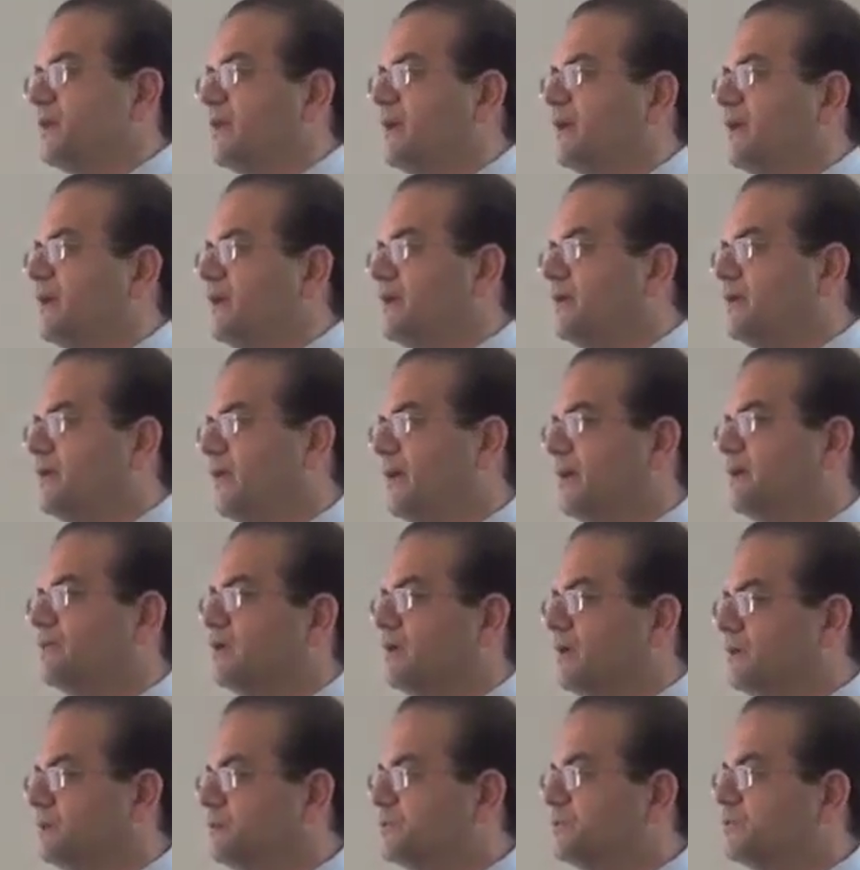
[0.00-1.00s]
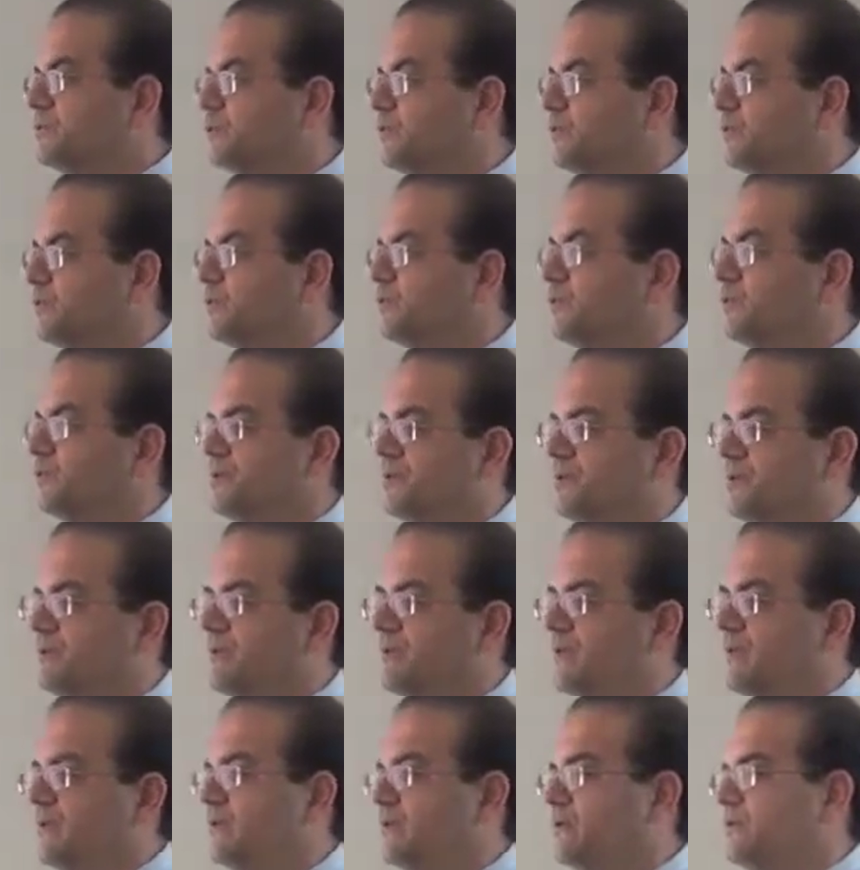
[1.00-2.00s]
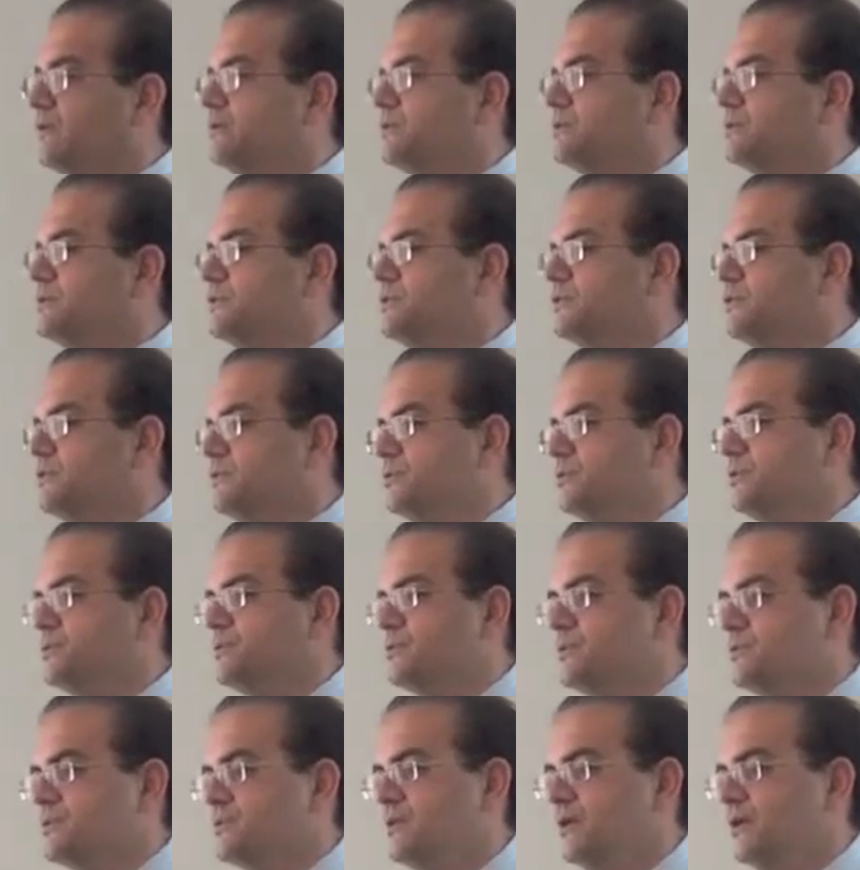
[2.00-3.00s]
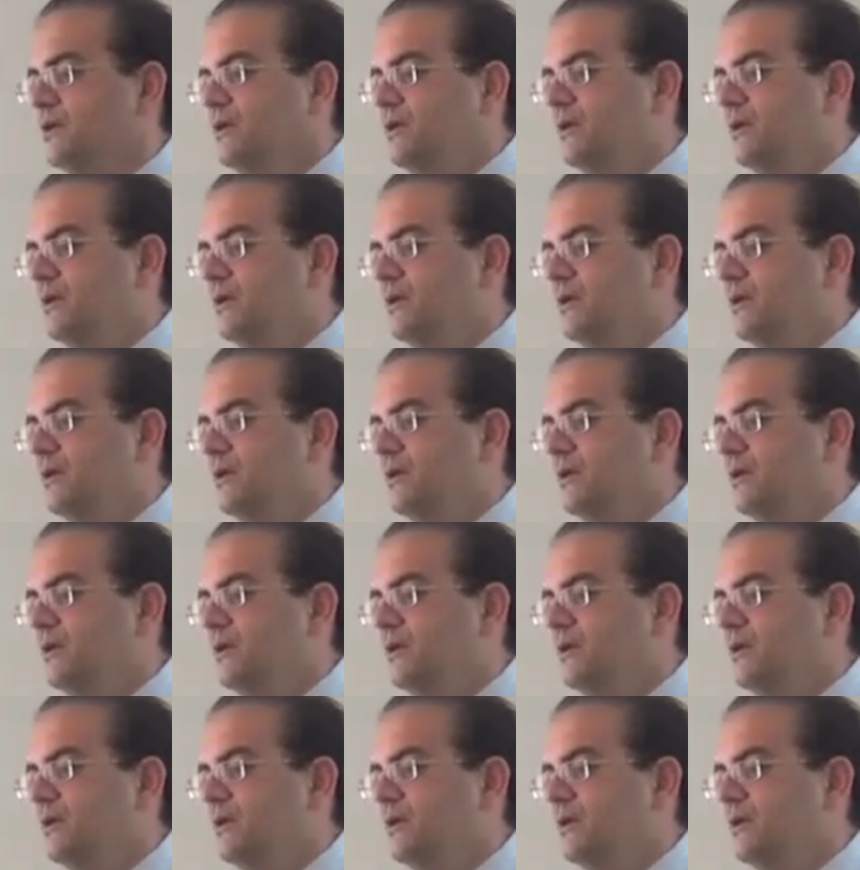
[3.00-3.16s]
I have an opportunity to work with our medical students